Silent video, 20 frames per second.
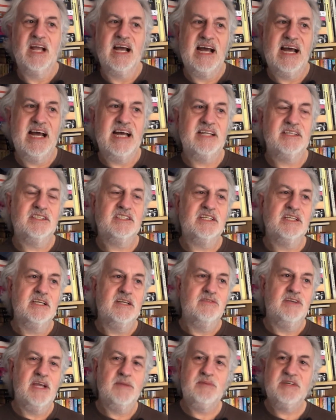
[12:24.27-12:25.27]
And
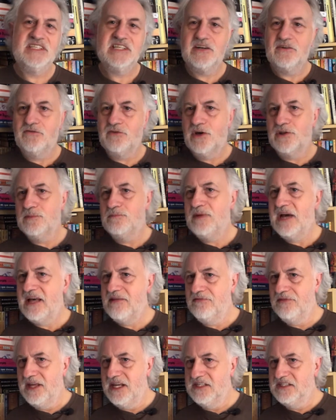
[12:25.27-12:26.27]
the hippies had a rather
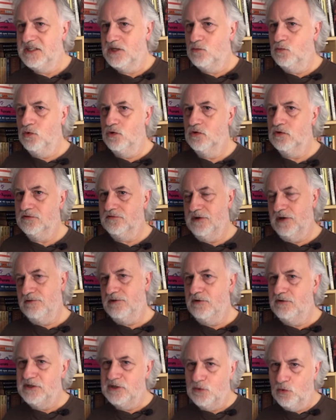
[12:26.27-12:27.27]
pantheistic worldview.
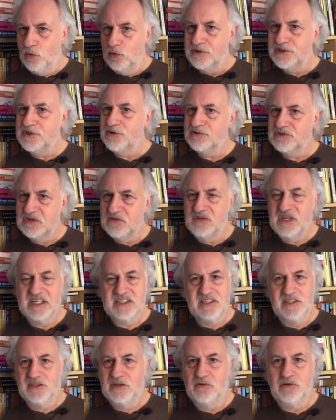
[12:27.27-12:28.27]
They were into all sorts of things
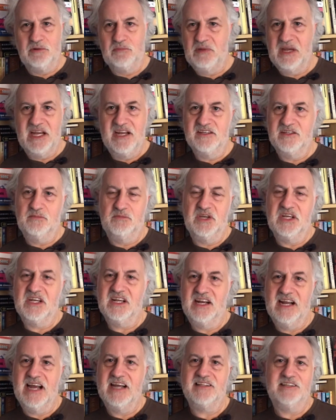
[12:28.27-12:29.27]
that don't appear to be
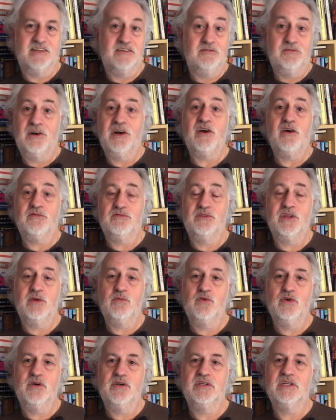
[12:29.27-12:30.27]
connected, and very often they
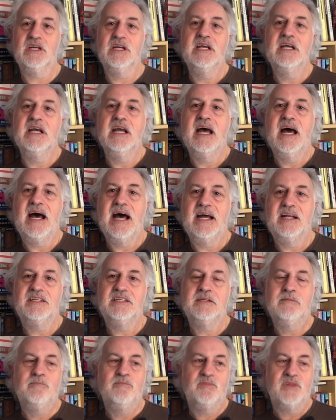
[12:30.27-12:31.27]
weren't. And
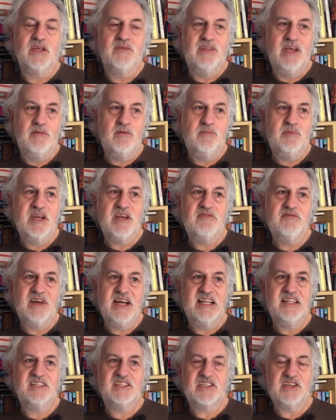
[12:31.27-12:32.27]
they were big
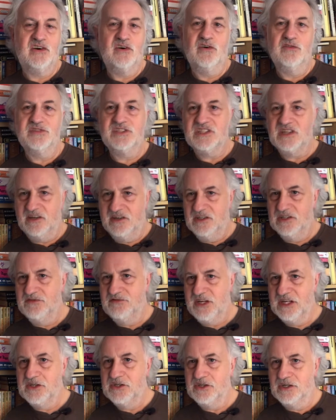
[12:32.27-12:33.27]
fans of science
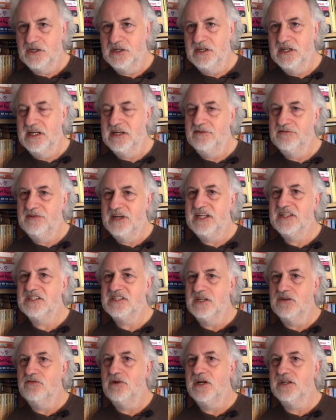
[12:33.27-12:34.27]
fiction and
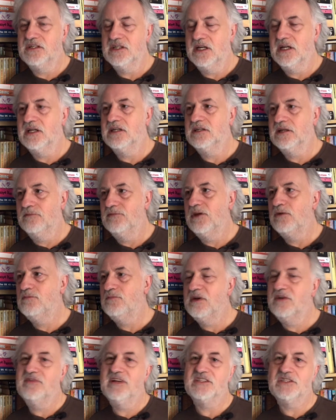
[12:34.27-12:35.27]
fantasy writing, and they were
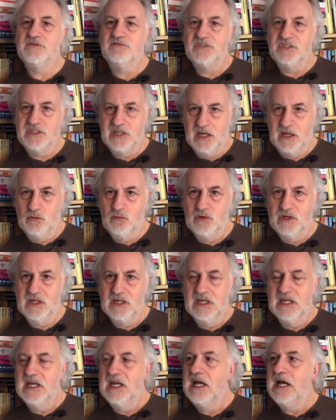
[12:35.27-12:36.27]
big fans of Dune,
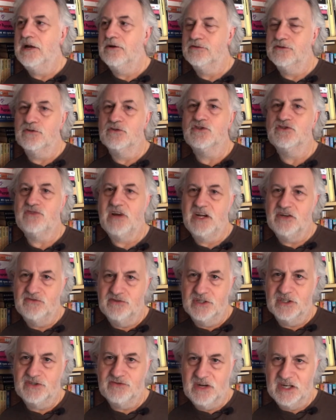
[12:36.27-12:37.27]
and also Stranger in
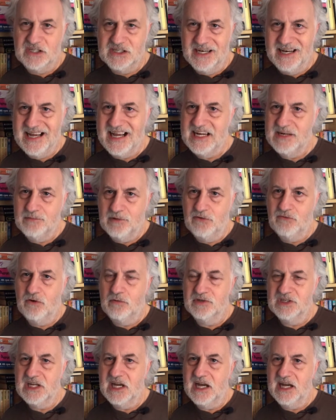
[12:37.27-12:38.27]
a Strange Land by
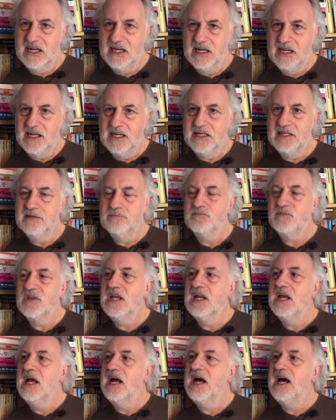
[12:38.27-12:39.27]
Robert Heinlein,
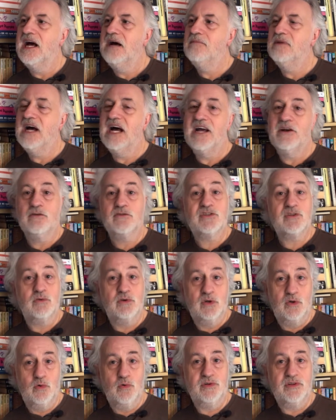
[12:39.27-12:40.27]
and also
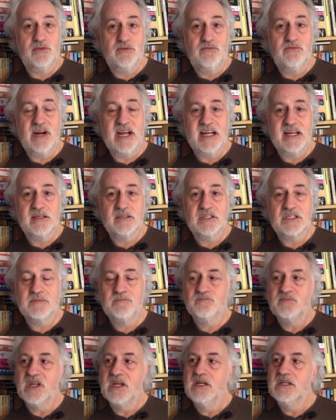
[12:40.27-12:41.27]
Lord of the Rings.
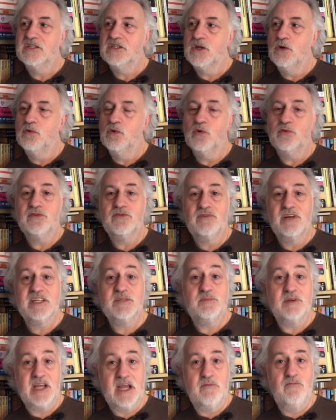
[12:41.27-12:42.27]
So Lord of the Rings
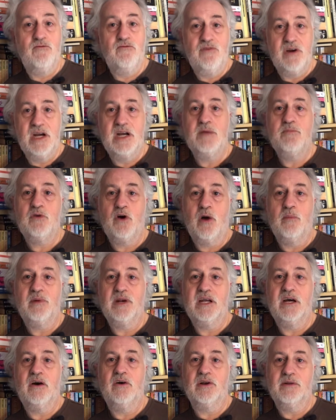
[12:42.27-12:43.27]
became really
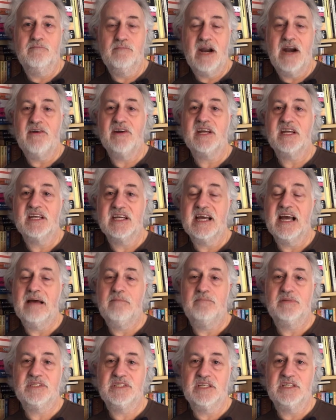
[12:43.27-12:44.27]
popular on American
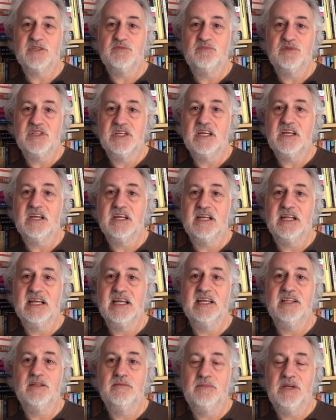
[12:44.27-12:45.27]
campuses, particularly
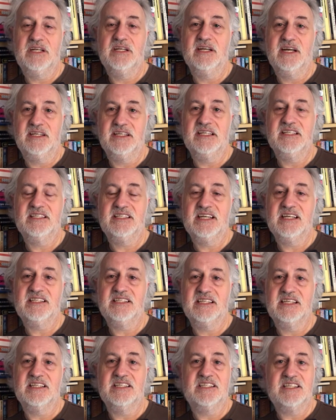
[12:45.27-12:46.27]
in the
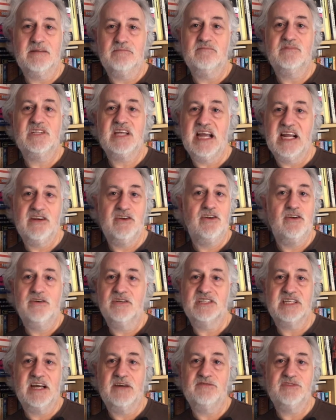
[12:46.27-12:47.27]
mid-1960s, some 10
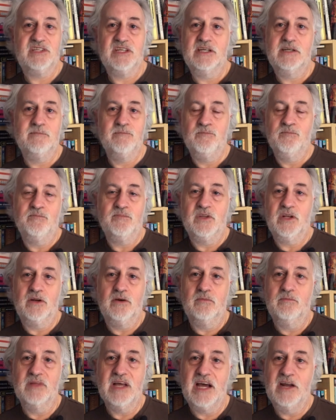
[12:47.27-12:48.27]
years after, you
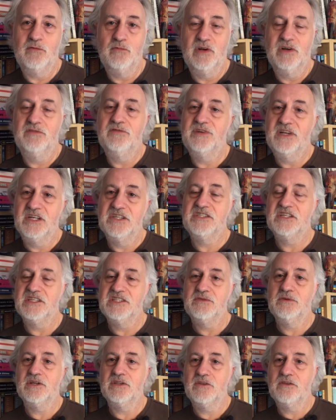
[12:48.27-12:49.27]
know, Unwin finished
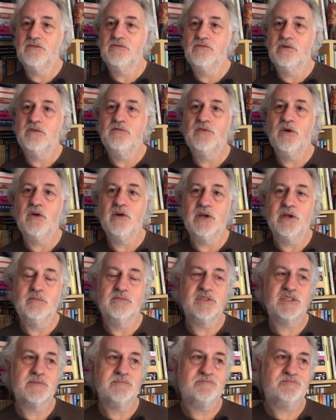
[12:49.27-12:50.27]
issuing the three
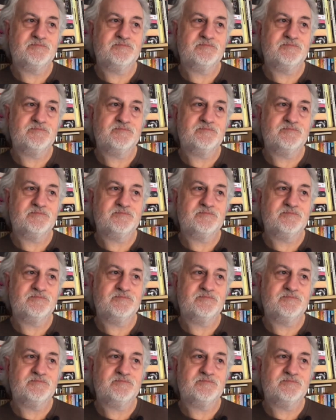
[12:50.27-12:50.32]
volumes.